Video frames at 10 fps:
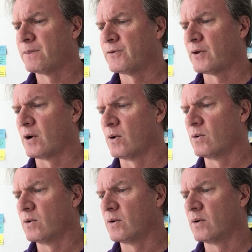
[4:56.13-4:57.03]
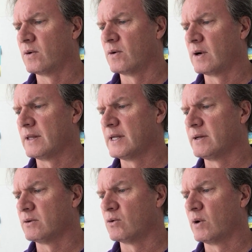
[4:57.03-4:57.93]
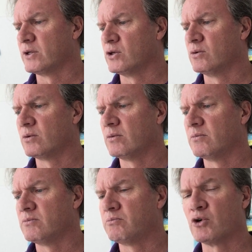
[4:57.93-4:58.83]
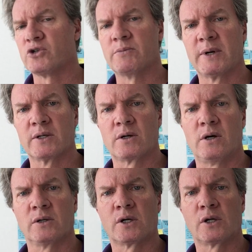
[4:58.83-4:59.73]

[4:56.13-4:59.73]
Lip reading: So I then going to push the button called